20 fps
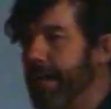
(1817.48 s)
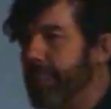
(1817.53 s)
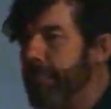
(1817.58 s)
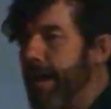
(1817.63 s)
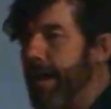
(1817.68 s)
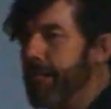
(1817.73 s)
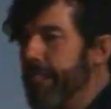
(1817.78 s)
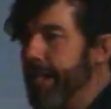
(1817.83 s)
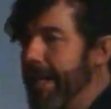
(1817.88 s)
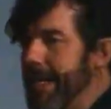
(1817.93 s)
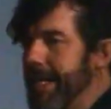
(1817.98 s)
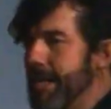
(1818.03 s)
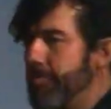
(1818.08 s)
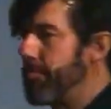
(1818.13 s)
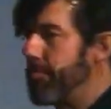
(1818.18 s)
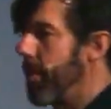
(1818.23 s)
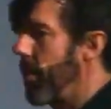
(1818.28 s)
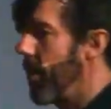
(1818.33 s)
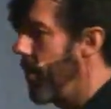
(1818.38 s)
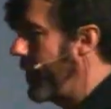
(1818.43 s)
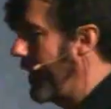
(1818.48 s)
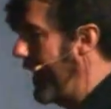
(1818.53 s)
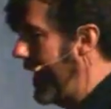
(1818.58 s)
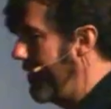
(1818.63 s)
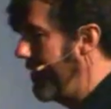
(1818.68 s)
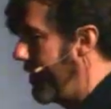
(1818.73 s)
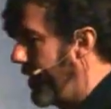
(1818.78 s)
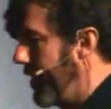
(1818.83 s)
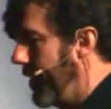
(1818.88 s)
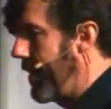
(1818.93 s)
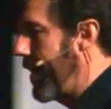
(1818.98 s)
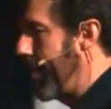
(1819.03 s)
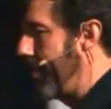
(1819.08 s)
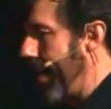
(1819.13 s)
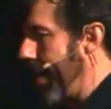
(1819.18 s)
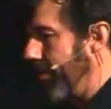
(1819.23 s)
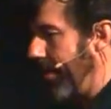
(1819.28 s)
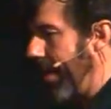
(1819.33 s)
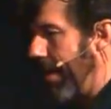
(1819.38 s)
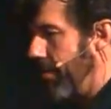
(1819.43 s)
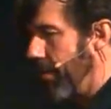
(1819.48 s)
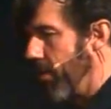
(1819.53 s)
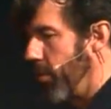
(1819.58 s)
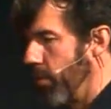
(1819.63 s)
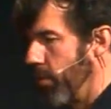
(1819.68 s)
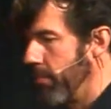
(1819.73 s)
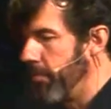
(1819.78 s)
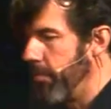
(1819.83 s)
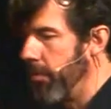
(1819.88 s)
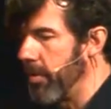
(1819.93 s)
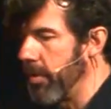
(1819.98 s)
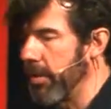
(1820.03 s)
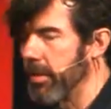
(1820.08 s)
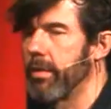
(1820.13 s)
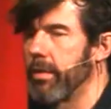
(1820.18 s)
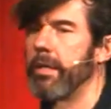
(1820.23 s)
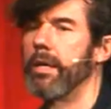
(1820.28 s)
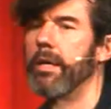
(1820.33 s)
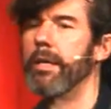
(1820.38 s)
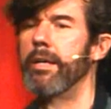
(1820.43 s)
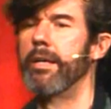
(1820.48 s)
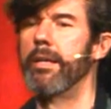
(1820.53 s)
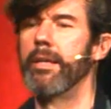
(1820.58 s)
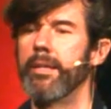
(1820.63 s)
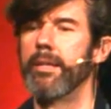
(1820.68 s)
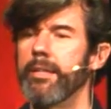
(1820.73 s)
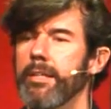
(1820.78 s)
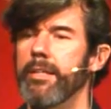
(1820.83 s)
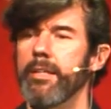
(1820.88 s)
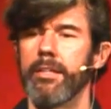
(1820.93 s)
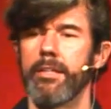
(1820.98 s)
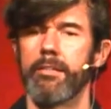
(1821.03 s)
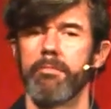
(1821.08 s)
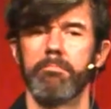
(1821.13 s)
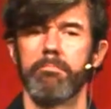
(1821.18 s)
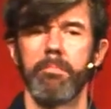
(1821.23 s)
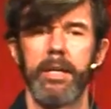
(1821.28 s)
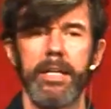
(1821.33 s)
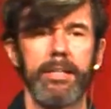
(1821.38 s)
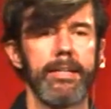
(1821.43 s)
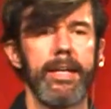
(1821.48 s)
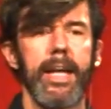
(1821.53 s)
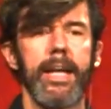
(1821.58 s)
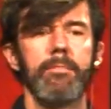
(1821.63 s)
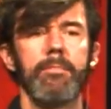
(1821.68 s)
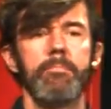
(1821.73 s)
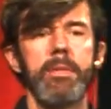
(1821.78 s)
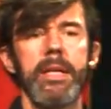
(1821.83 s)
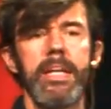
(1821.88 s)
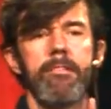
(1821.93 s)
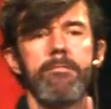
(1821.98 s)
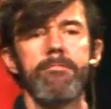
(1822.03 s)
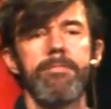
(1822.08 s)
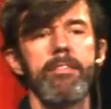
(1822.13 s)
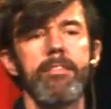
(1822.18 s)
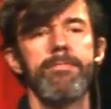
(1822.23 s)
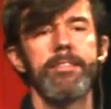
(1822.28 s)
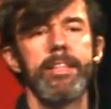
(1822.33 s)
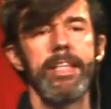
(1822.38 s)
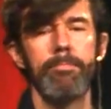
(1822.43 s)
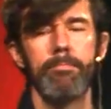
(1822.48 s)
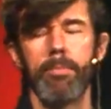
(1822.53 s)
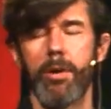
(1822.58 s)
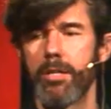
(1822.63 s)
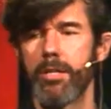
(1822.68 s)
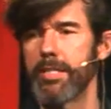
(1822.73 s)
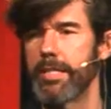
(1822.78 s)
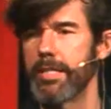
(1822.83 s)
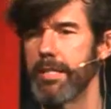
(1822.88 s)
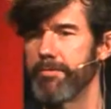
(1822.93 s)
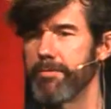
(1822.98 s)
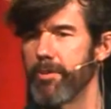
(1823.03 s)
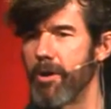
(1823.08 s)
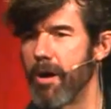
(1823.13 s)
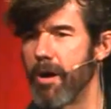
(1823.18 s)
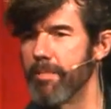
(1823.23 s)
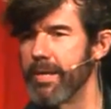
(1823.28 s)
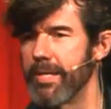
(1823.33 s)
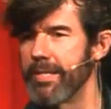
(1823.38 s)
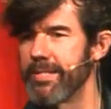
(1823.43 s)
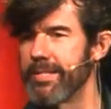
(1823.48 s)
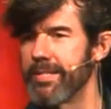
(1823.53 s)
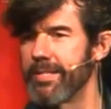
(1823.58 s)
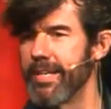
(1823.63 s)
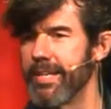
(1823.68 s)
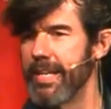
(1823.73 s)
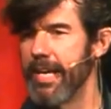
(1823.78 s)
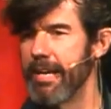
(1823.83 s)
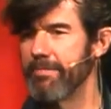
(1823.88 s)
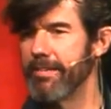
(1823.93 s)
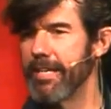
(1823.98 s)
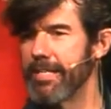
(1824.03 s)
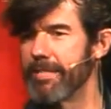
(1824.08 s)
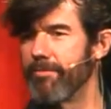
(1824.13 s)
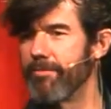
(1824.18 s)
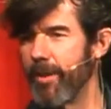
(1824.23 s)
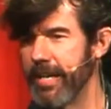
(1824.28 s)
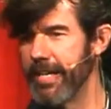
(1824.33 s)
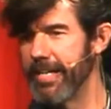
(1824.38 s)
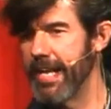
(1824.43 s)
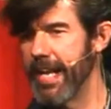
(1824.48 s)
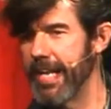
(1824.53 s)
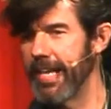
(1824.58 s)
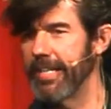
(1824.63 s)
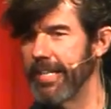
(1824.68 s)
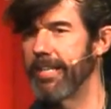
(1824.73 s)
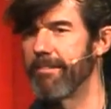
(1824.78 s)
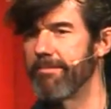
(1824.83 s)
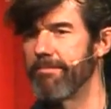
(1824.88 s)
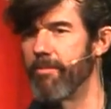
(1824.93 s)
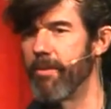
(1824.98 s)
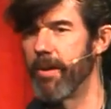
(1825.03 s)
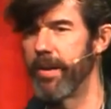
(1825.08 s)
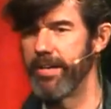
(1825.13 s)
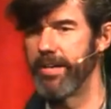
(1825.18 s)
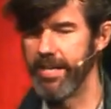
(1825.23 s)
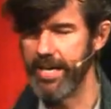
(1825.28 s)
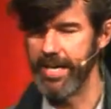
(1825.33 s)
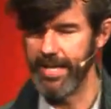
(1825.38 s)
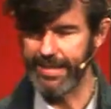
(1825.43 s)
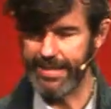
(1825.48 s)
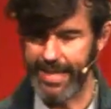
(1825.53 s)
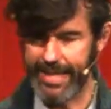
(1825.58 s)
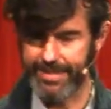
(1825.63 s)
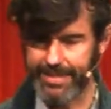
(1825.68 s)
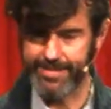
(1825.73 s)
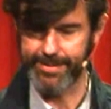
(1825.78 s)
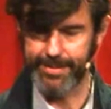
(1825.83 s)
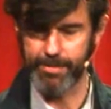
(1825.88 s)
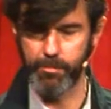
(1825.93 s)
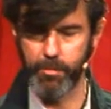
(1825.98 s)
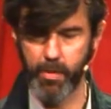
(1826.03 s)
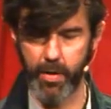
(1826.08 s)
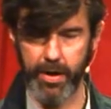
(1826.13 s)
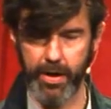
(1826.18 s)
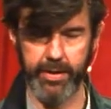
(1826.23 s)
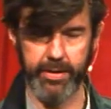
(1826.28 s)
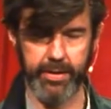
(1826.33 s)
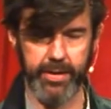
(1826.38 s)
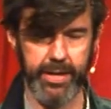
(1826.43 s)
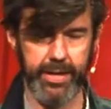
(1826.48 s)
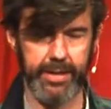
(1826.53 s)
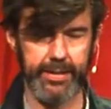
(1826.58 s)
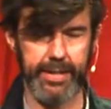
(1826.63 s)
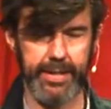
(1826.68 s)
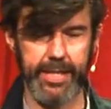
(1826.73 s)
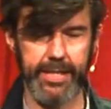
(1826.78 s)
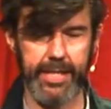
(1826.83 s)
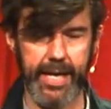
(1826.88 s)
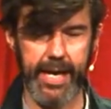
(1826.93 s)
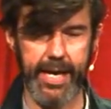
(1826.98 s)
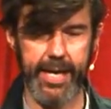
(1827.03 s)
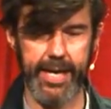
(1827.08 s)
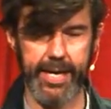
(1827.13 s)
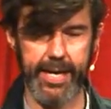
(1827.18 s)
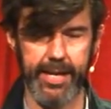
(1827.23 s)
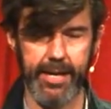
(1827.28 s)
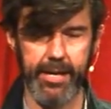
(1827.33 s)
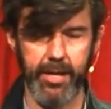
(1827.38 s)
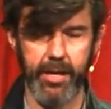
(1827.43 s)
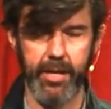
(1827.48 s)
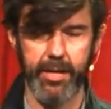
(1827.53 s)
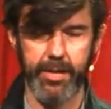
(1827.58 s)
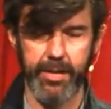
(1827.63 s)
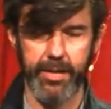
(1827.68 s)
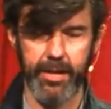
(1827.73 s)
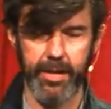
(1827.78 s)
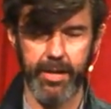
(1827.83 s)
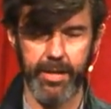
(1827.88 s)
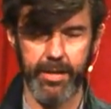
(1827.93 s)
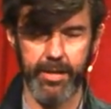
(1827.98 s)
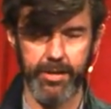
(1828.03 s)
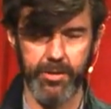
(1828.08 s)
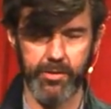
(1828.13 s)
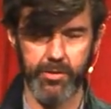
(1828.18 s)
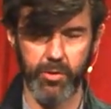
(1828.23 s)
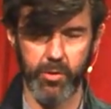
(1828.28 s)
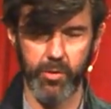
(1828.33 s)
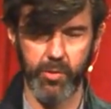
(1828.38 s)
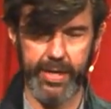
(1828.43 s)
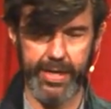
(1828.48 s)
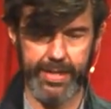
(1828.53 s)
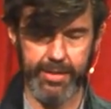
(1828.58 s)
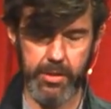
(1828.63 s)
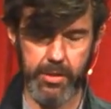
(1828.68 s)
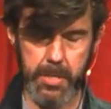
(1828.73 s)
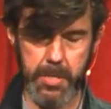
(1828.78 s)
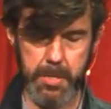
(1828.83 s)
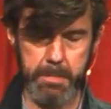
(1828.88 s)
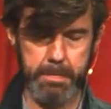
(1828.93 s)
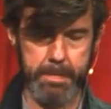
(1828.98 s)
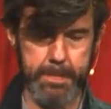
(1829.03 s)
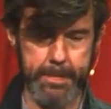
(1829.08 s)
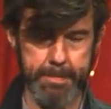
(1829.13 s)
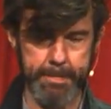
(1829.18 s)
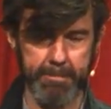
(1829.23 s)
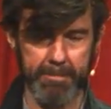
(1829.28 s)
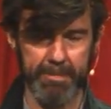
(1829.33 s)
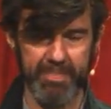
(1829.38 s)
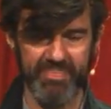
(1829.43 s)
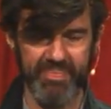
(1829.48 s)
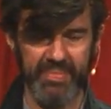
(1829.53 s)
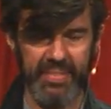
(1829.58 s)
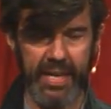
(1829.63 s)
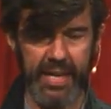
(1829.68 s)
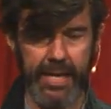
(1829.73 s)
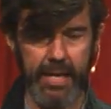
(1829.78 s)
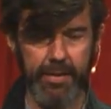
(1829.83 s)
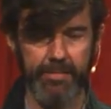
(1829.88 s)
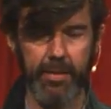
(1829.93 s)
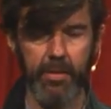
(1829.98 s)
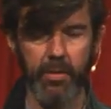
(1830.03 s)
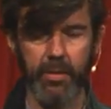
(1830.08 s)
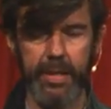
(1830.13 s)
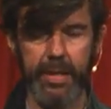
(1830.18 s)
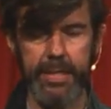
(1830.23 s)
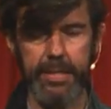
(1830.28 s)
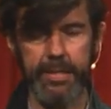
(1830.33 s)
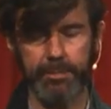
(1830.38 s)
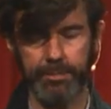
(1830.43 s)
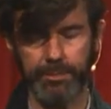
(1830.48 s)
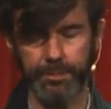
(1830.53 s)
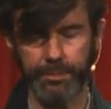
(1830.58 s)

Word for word: if I read a blog even about our own work, it can be 50 positive comments. If there's one negative one, that's the one that I uh, zone into. And if I look at